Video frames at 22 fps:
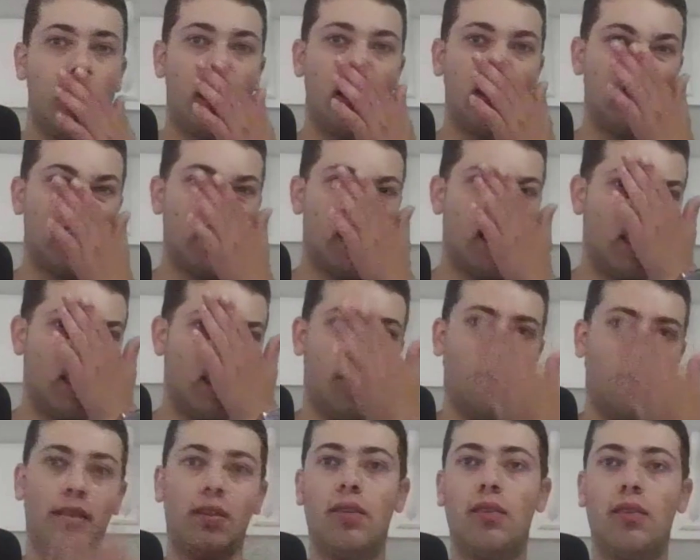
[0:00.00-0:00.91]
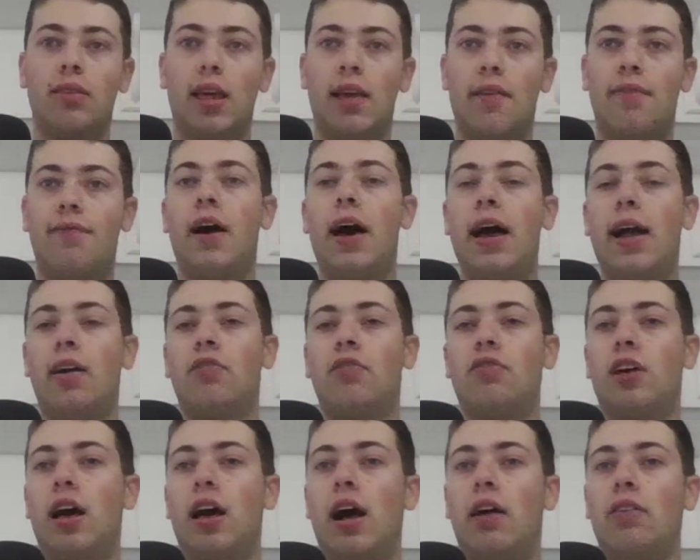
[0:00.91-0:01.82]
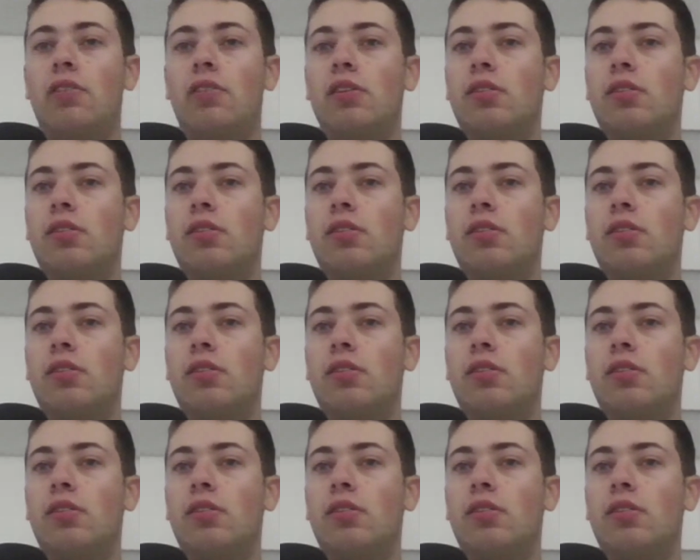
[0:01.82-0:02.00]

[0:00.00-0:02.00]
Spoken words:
And then they fired Doc.